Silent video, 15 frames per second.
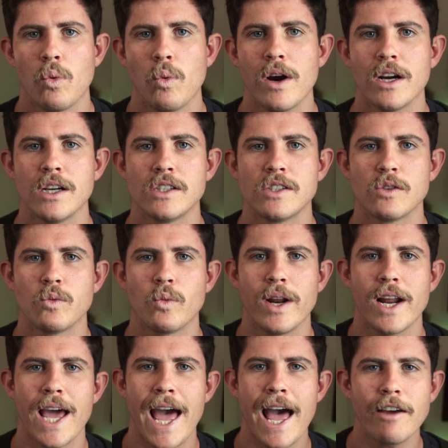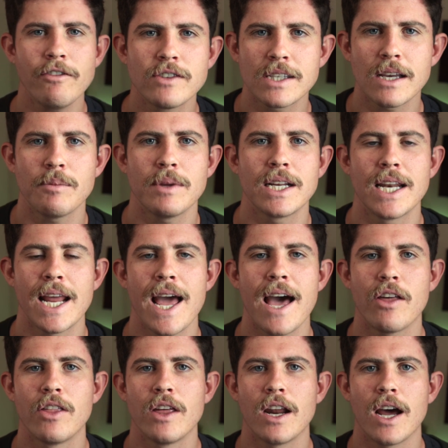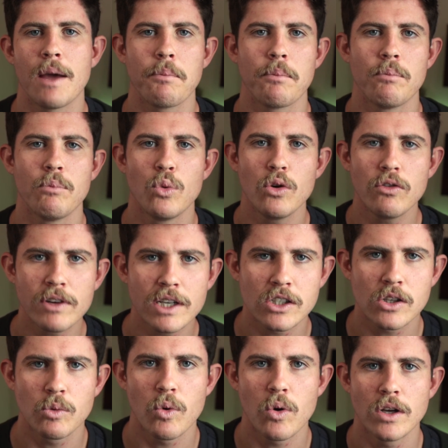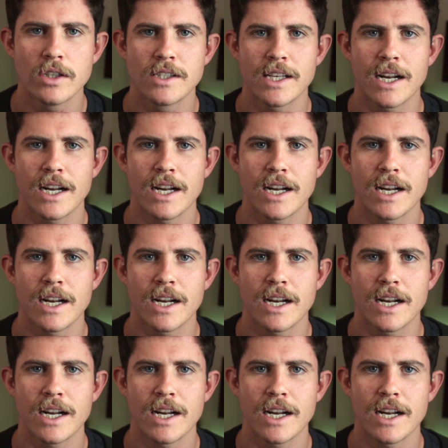Whereas when I have something now that I'm moving towards,